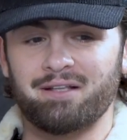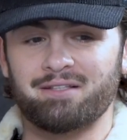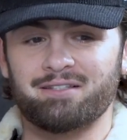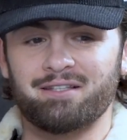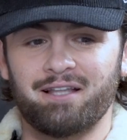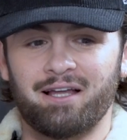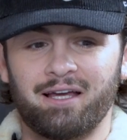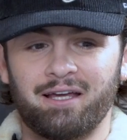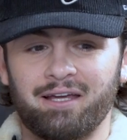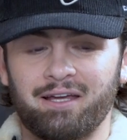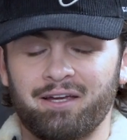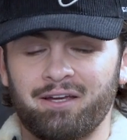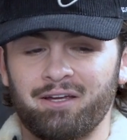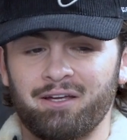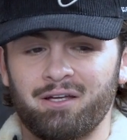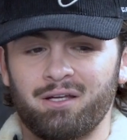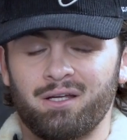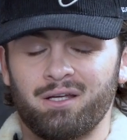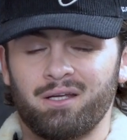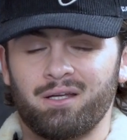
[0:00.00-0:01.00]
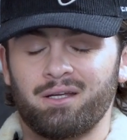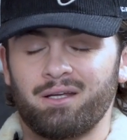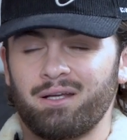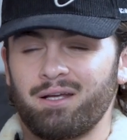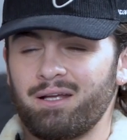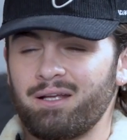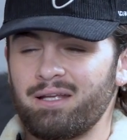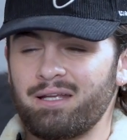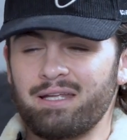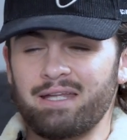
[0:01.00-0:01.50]
It's like,
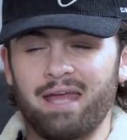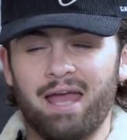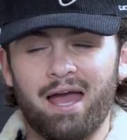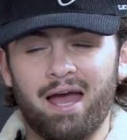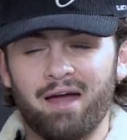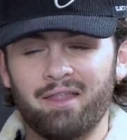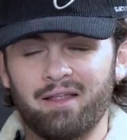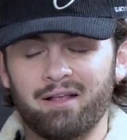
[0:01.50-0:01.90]
yeah,